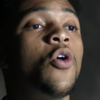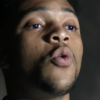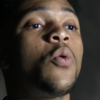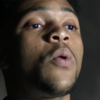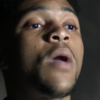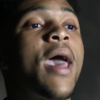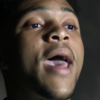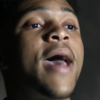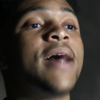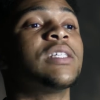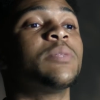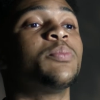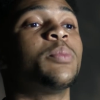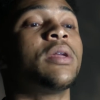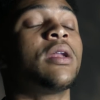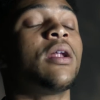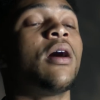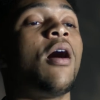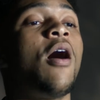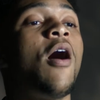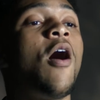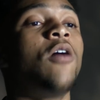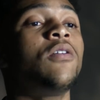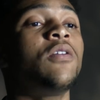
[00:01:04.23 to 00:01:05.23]
who has spent
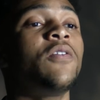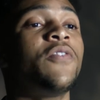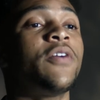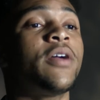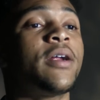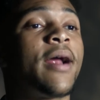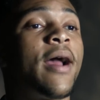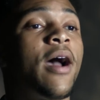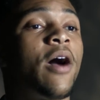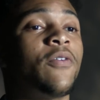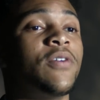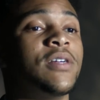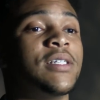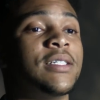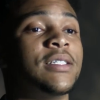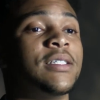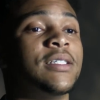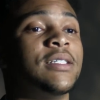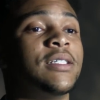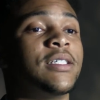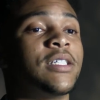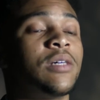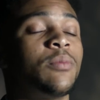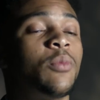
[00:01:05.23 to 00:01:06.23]
all of their hours in the
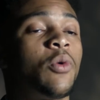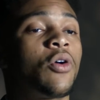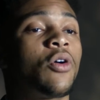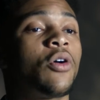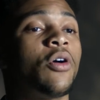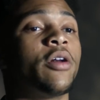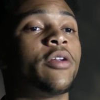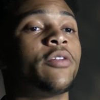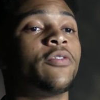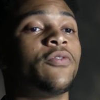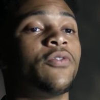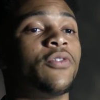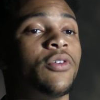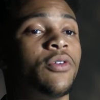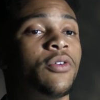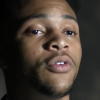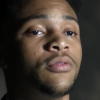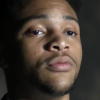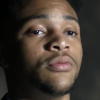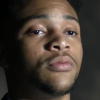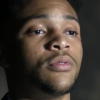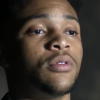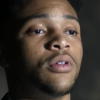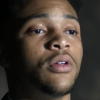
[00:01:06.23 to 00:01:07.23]
gym or on the field,
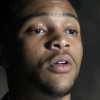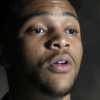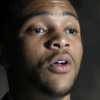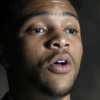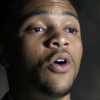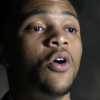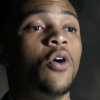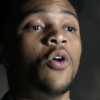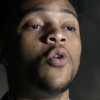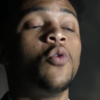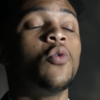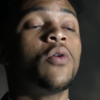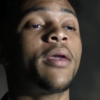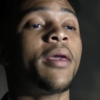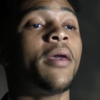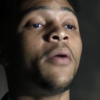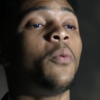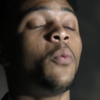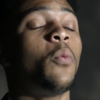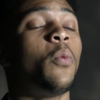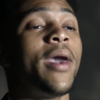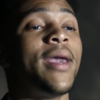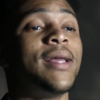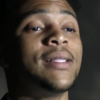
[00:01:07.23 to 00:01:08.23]
who
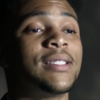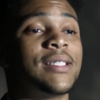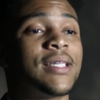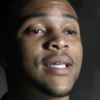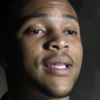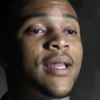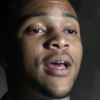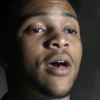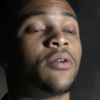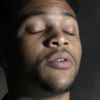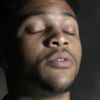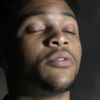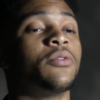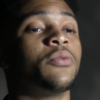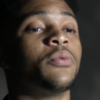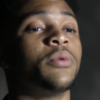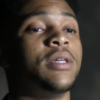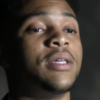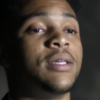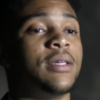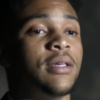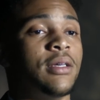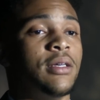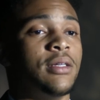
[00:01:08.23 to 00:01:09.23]
can't wait to get out on the
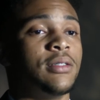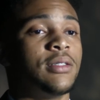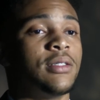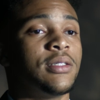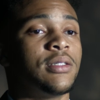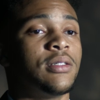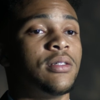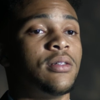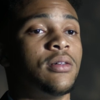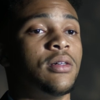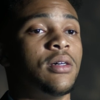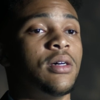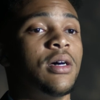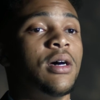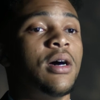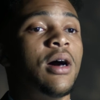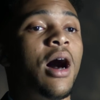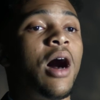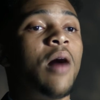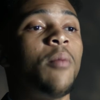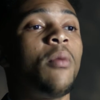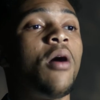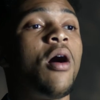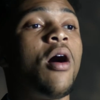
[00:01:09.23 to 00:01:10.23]
weekends.
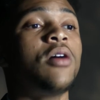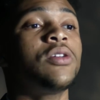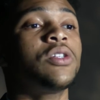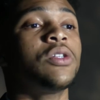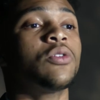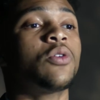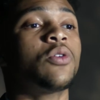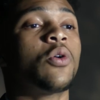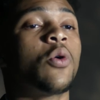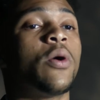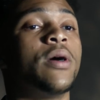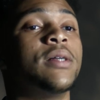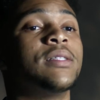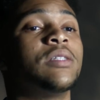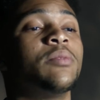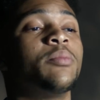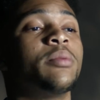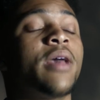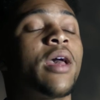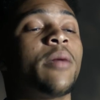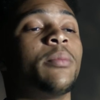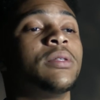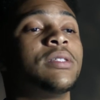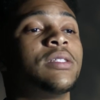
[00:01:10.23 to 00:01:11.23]
I'm also going to be
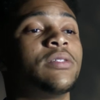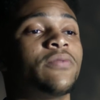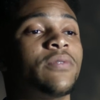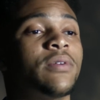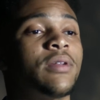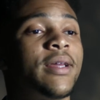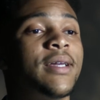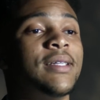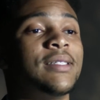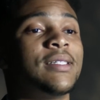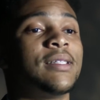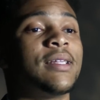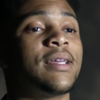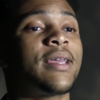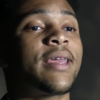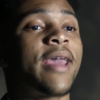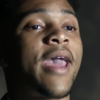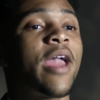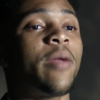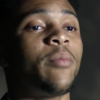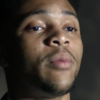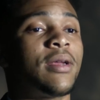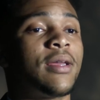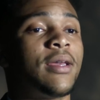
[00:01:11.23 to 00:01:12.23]
able to relate to the
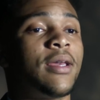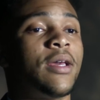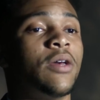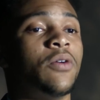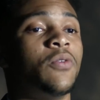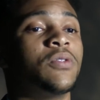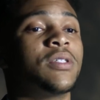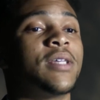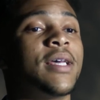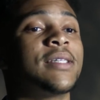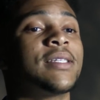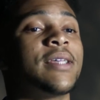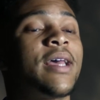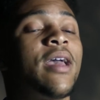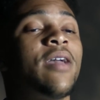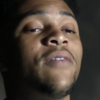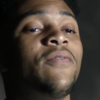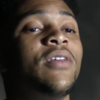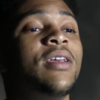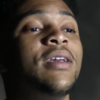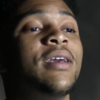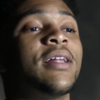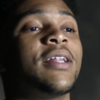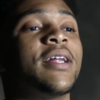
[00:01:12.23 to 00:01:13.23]
gamer kid who takes
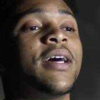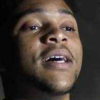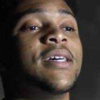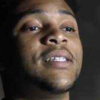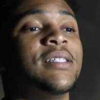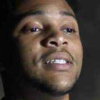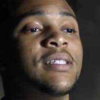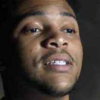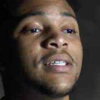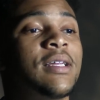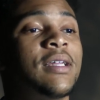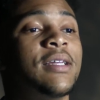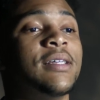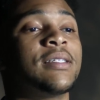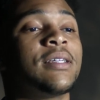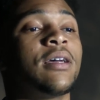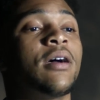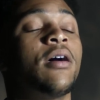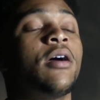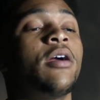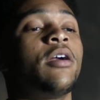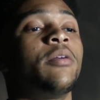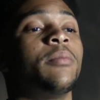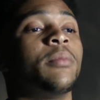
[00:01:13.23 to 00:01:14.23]
AV classes and is a
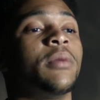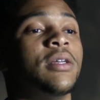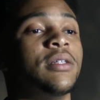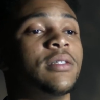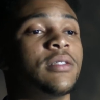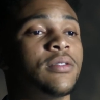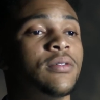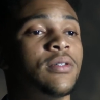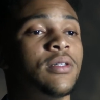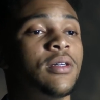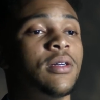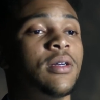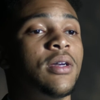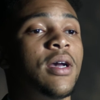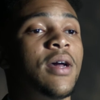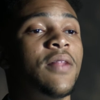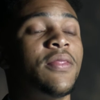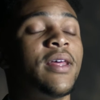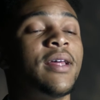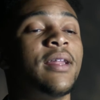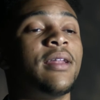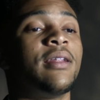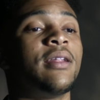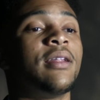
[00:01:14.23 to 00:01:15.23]
hermit,
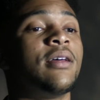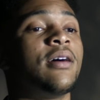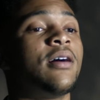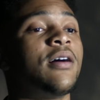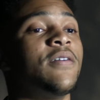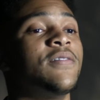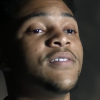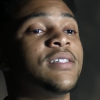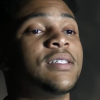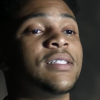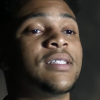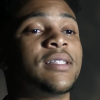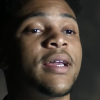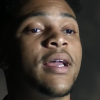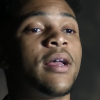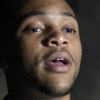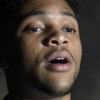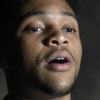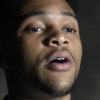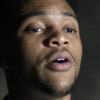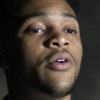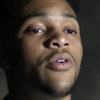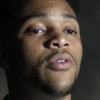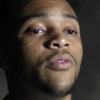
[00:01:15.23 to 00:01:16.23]
that loves to stay at
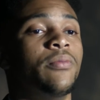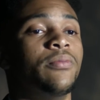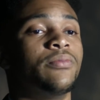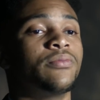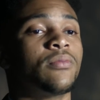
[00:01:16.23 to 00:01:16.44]
home.